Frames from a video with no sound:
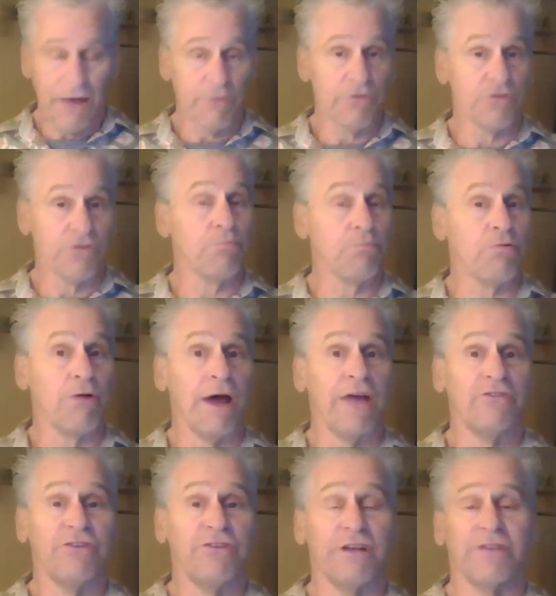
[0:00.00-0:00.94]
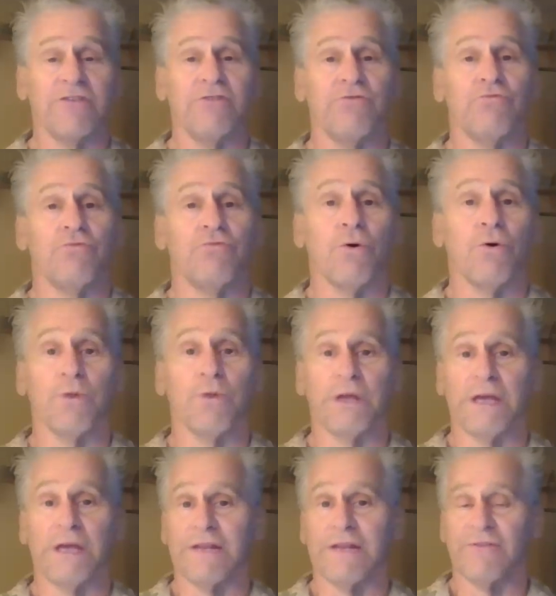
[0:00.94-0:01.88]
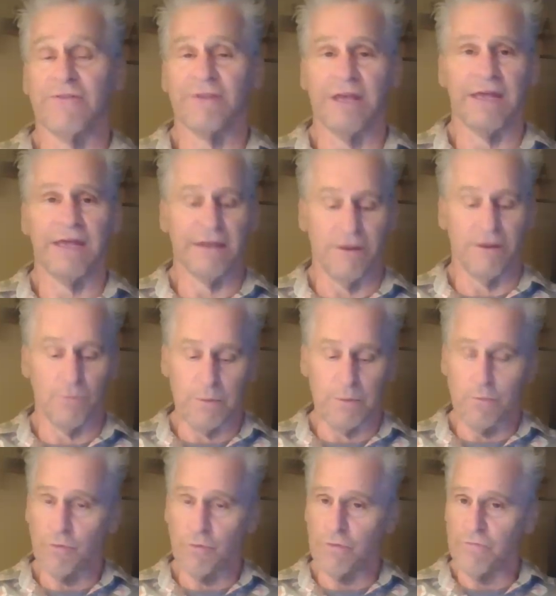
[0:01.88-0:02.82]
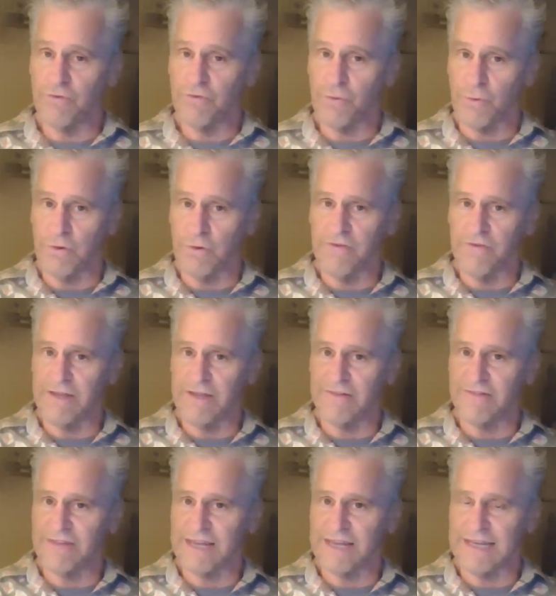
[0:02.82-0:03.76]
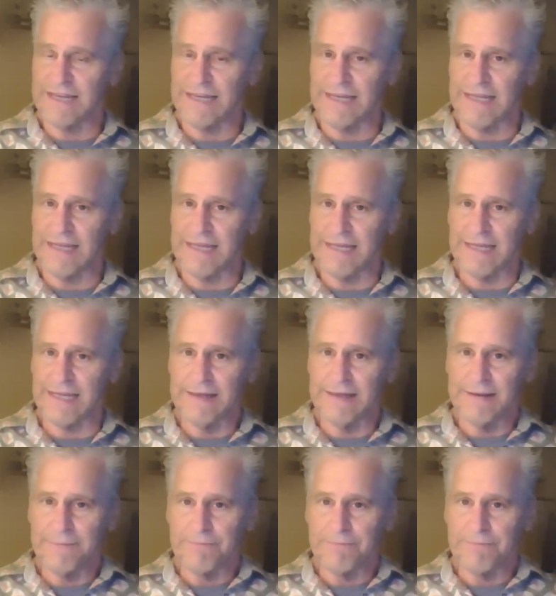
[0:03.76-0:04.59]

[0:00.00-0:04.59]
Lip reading: this project is rolling, and we move towards that second leg